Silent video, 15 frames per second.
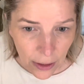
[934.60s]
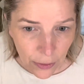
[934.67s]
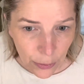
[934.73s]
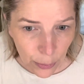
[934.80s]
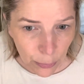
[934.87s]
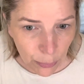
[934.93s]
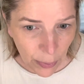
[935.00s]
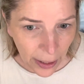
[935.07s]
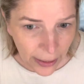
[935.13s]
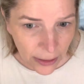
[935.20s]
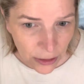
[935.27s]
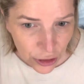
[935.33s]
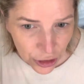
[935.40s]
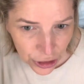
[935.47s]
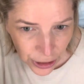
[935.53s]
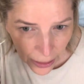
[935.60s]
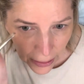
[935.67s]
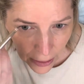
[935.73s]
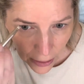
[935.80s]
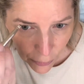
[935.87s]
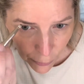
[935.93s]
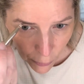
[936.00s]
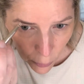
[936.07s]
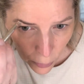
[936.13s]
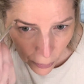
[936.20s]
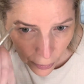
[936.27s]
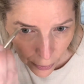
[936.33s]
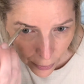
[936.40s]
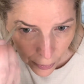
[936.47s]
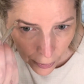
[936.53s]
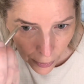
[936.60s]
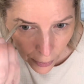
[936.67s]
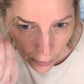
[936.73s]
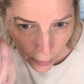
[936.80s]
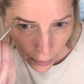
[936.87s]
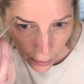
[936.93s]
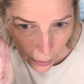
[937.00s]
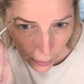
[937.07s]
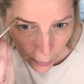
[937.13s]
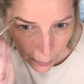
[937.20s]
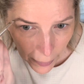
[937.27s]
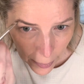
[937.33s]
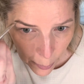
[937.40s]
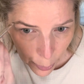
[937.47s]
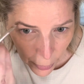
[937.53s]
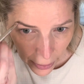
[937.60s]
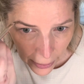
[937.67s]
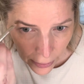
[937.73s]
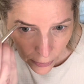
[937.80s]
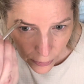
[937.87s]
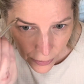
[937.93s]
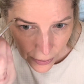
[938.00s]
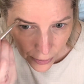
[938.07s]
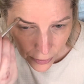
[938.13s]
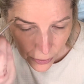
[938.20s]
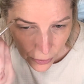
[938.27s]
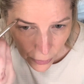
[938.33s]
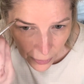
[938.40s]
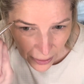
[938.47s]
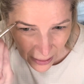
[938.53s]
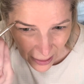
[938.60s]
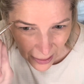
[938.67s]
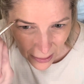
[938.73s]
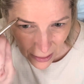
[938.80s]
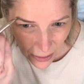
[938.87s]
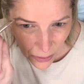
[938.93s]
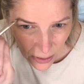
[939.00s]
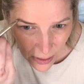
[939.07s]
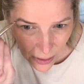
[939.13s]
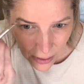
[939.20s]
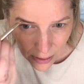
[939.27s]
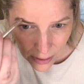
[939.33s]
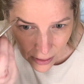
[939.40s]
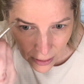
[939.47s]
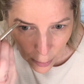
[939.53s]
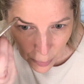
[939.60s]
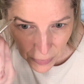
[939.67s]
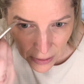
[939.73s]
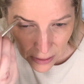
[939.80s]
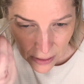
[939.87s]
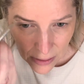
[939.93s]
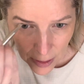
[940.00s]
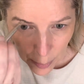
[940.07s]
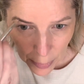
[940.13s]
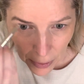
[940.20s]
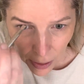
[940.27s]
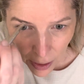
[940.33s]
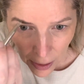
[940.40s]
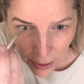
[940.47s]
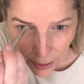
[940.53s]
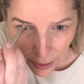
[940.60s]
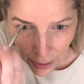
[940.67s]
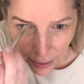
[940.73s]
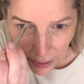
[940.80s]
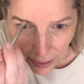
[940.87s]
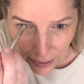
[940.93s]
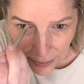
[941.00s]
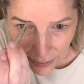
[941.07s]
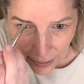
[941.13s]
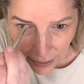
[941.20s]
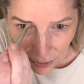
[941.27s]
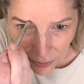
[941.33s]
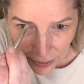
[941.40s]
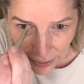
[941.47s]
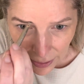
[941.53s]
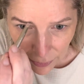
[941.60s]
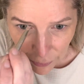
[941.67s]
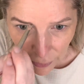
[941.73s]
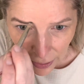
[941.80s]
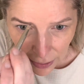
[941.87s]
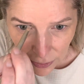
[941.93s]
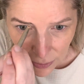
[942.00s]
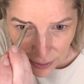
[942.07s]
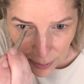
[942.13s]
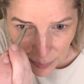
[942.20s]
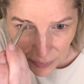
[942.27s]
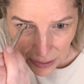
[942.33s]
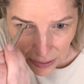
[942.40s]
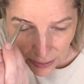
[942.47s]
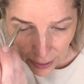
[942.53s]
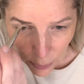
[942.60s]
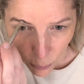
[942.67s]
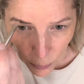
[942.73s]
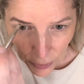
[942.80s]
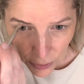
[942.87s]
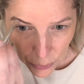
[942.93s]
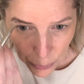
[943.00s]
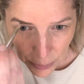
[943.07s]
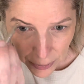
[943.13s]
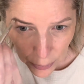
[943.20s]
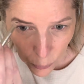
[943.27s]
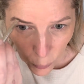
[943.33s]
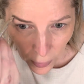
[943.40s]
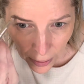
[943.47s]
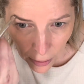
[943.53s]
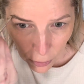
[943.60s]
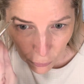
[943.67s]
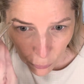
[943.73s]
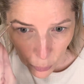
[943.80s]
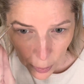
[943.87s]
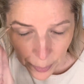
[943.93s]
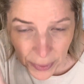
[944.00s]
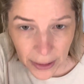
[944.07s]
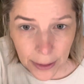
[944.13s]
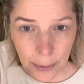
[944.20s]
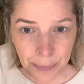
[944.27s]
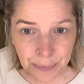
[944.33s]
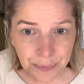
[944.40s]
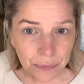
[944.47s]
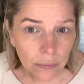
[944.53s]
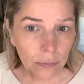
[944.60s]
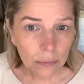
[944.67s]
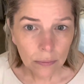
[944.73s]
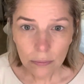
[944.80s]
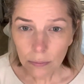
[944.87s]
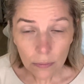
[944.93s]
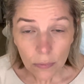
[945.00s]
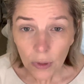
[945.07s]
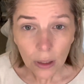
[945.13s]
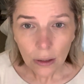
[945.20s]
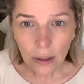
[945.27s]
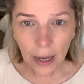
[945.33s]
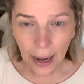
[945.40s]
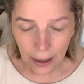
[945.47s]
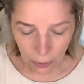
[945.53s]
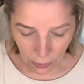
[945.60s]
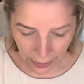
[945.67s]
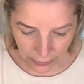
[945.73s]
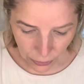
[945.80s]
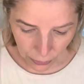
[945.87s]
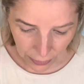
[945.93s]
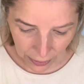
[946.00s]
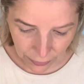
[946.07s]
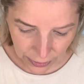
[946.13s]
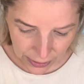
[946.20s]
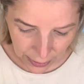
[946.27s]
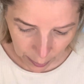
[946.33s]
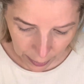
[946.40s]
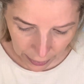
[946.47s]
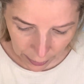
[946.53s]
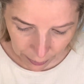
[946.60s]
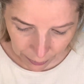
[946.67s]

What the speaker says: the right shade for my brows, and so I kind of used to skip this step a lot. And now that I found something that works really well for me, now I don't ever skip it.